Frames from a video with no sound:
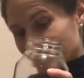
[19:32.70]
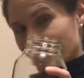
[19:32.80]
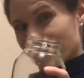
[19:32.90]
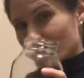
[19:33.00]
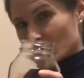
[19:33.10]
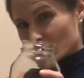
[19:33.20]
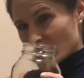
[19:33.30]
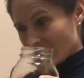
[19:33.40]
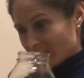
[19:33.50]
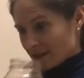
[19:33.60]
kombucha
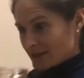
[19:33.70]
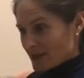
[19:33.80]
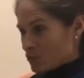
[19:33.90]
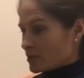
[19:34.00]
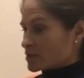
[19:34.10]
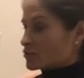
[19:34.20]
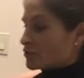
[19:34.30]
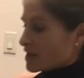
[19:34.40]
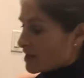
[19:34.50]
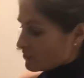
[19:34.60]
that we took
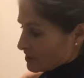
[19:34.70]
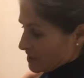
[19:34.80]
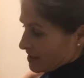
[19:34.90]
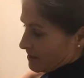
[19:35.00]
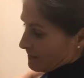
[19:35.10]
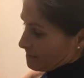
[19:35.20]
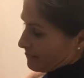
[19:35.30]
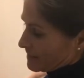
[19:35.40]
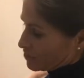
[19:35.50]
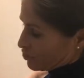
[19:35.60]
out the
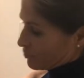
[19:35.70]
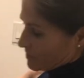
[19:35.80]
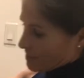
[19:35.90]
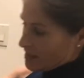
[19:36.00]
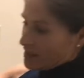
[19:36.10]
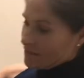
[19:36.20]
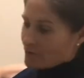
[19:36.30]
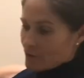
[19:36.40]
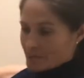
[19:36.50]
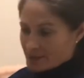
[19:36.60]
Scooby
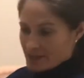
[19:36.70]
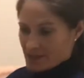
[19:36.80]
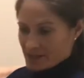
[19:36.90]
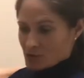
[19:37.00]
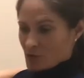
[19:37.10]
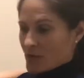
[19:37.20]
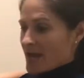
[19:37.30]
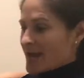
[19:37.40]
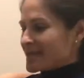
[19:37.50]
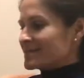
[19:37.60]
from there. So
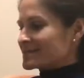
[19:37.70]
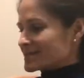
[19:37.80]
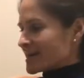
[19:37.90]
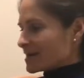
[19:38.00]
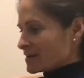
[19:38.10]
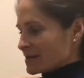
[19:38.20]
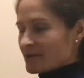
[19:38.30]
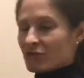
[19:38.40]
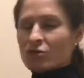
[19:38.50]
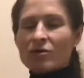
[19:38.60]
instead, if
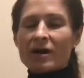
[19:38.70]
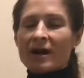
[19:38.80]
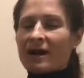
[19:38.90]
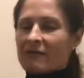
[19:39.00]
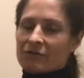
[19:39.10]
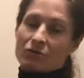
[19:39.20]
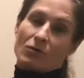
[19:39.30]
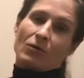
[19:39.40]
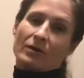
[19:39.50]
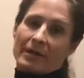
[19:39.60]
you don't have your
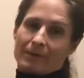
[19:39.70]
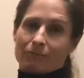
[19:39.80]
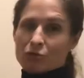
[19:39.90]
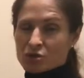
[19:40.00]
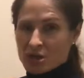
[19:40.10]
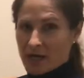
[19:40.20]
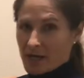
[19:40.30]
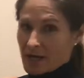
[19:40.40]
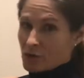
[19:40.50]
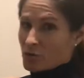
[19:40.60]
old kombucha
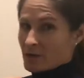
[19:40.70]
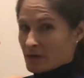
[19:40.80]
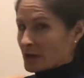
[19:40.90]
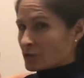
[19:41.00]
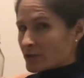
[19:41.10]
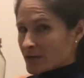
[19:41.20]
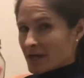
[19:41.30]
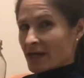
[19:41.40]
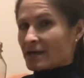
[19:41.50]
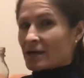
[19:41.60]
and you're doing
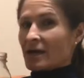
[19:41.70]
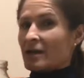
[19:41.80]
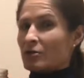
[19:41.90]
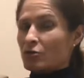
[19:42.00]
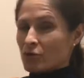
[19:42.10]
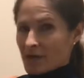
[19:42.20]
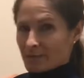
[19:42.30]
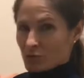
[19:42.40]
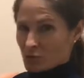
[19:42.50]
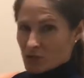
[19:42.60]
a new
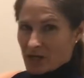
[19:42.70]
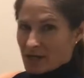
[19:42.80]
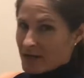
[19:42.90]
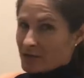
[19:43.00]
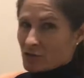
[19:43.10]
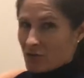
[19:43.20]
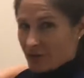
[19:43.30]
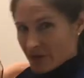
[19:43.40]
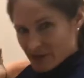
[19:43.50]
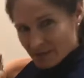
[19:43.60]
kombucha, like your
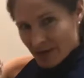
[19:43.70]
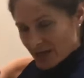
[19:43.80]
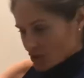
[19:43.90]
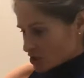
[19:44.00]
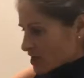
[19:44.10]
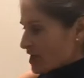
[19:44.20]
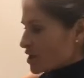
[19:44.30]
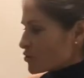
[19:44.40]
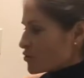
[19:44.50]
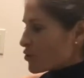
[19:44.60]
first batch,
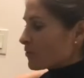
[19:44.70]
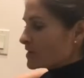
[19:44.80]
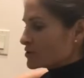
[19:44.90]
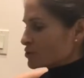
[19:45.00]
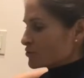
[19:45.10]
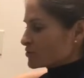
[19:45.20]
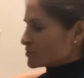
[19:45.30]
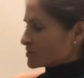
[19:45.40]
you will use